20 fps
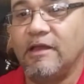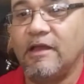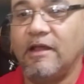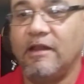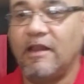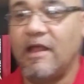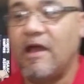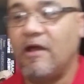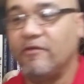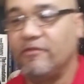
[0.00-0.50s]

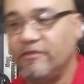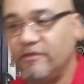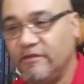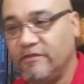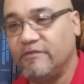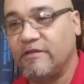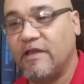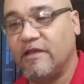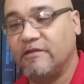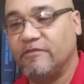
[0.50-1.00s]
allow
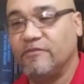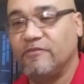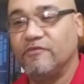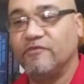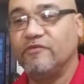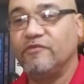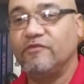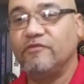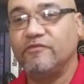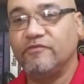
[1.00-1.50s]
these
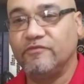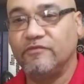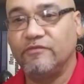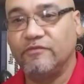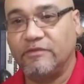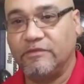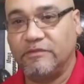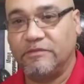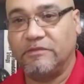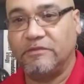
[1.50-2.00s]
animals
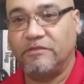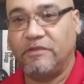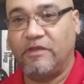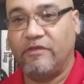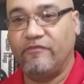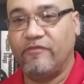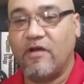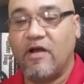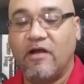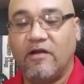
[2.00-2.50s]
to
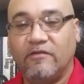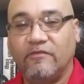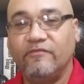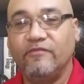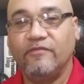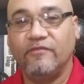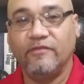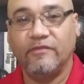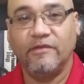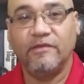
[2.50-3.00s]

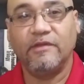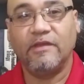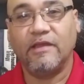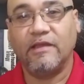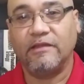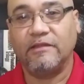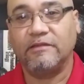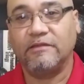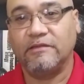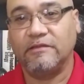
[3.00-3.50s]
evolve
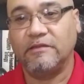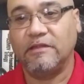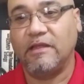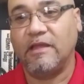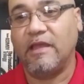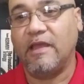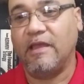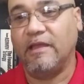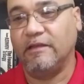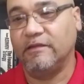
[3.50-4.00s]

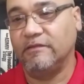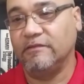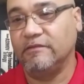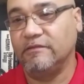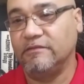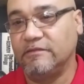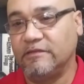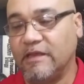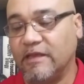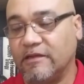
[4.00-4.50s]

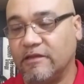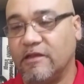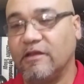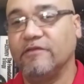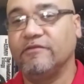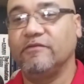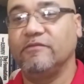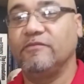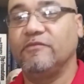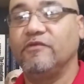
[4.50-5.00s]
and get
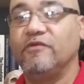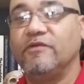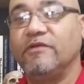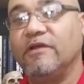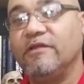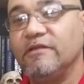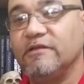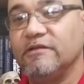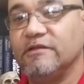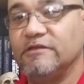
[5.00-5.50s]
accustomed to
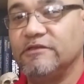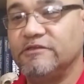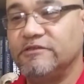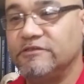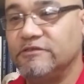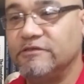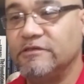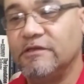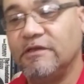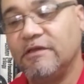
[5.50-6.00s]
another
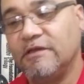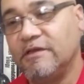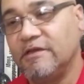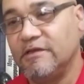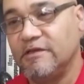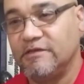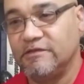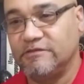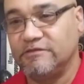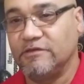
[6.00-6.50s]
niche.
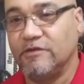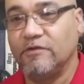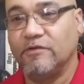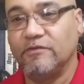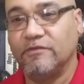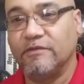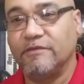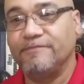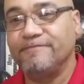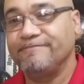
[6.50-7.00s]

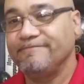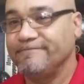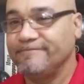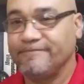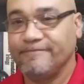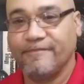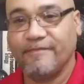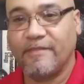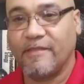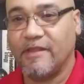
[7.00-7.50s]
So
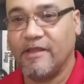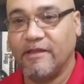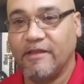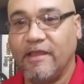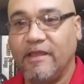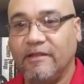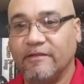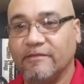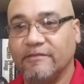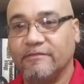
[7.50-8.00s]

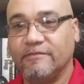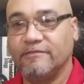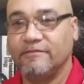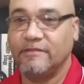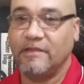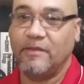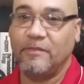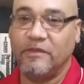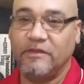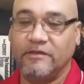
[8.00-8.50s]
again,
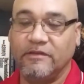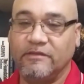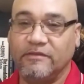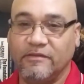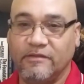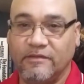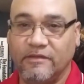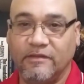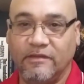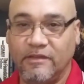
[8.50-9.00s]
I mean,
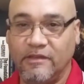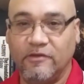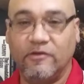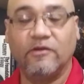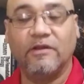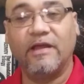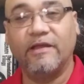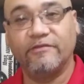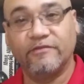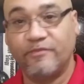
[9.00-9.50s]
E.
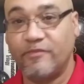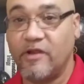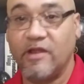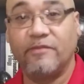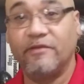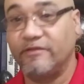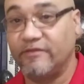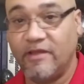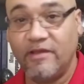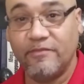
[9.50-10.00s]
coli is a
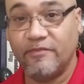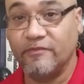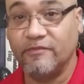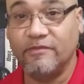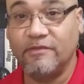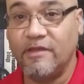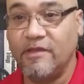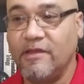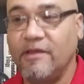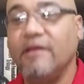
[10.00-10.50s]
prime example.
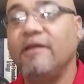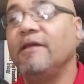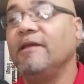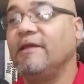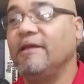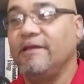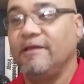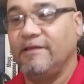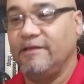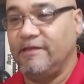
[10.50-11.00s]

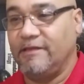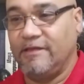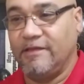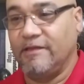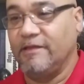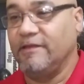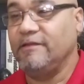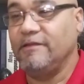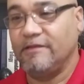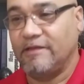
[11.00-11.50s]

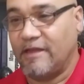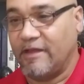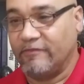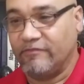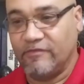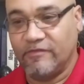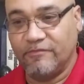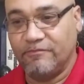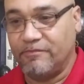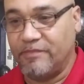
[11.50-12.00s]
It,
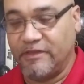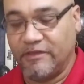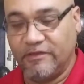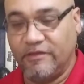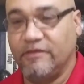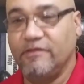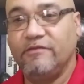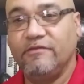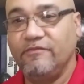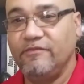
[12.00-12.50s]
after
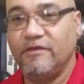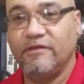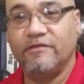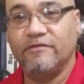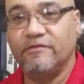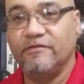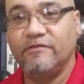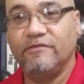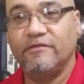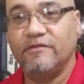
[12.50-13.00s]
billions of
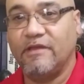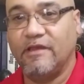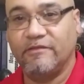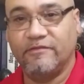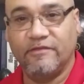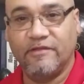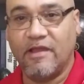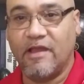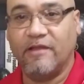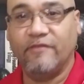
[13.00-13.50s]
years,
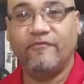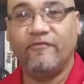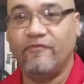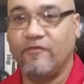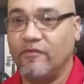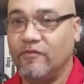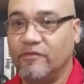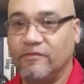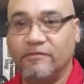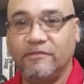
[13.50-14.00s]
has not
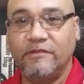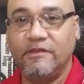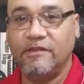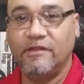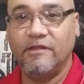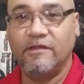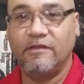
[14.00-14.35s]
formed